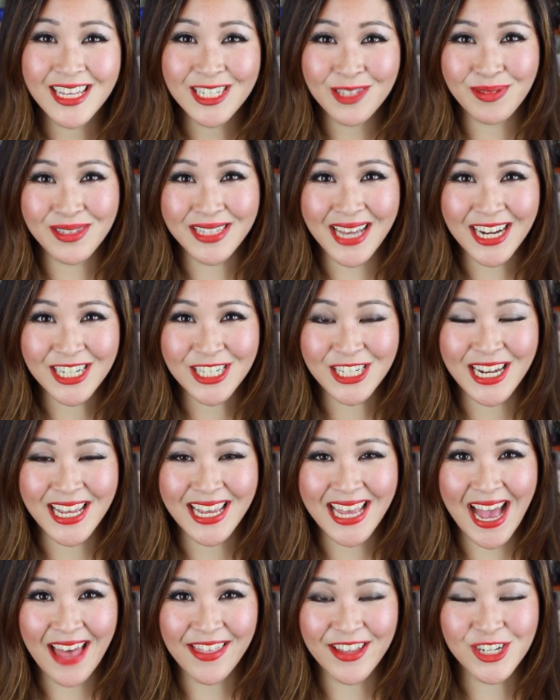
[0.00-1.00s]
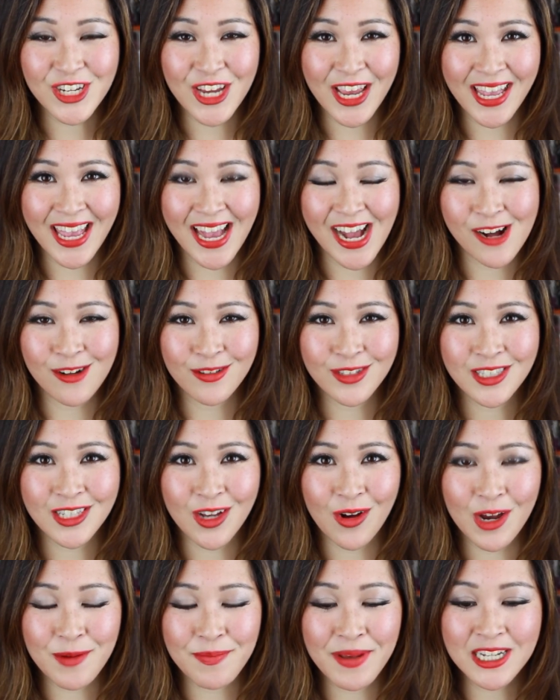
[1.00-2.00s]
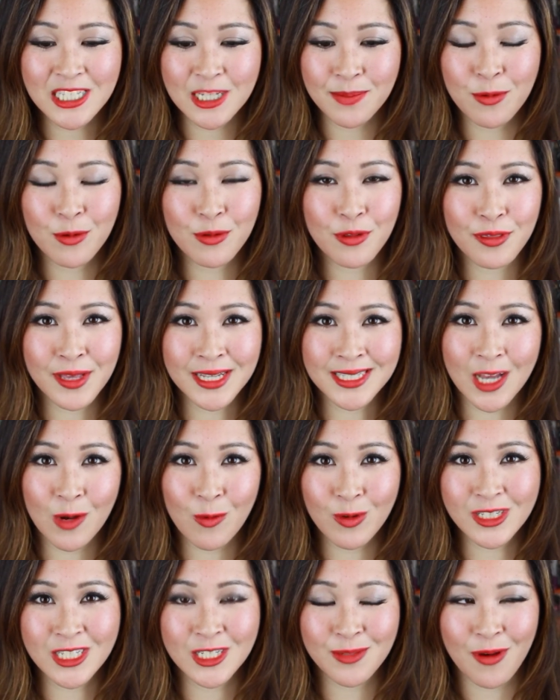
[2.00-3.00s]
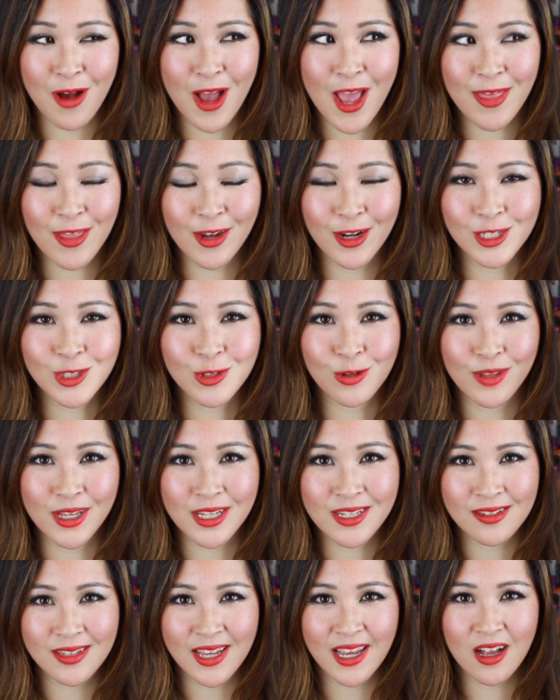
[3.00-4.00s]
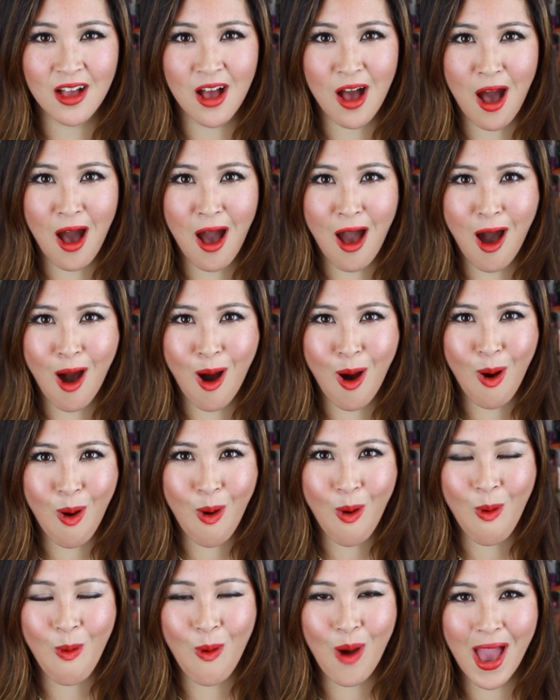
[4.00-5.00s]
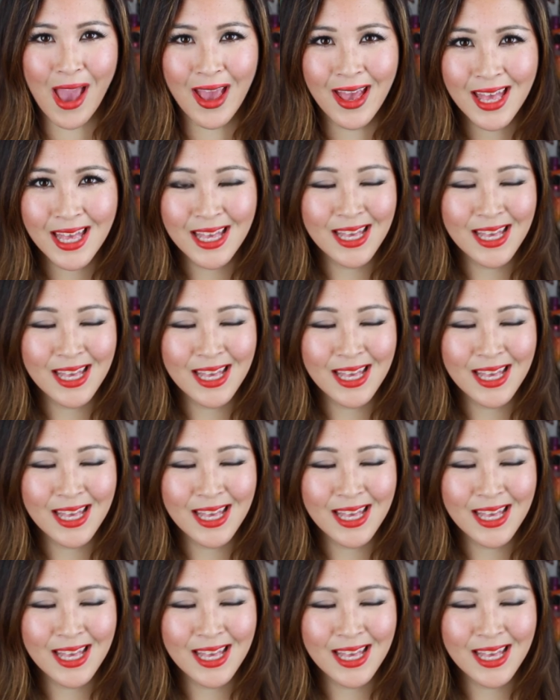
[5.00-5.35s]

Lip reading: This was actually at the checkout, so I picked up all the things that I wanted to buy, and then I saw this, I was like, uh-oh.